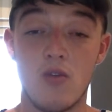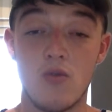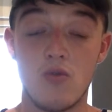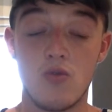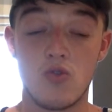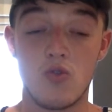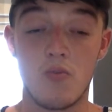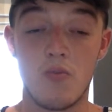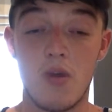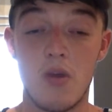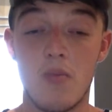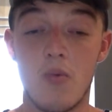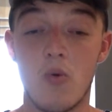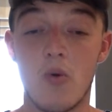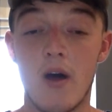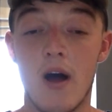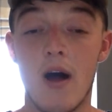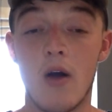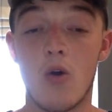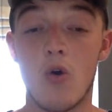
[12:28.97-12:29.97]
some people
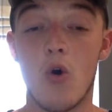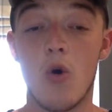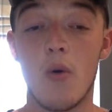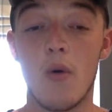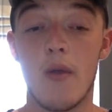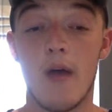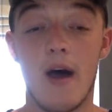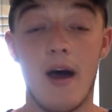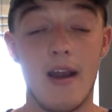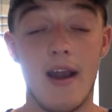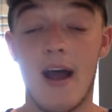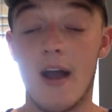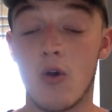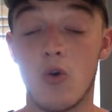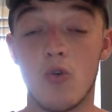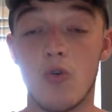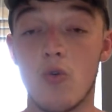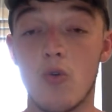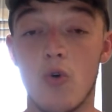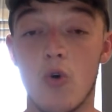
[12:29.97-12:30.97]
can't cope with that, and I
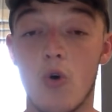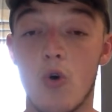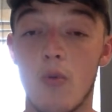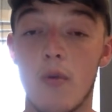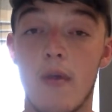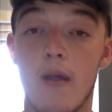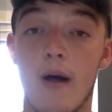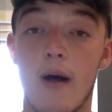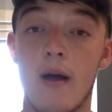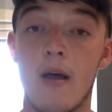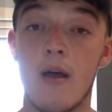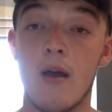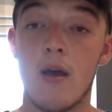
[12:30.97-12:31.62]
couldn't cope with that.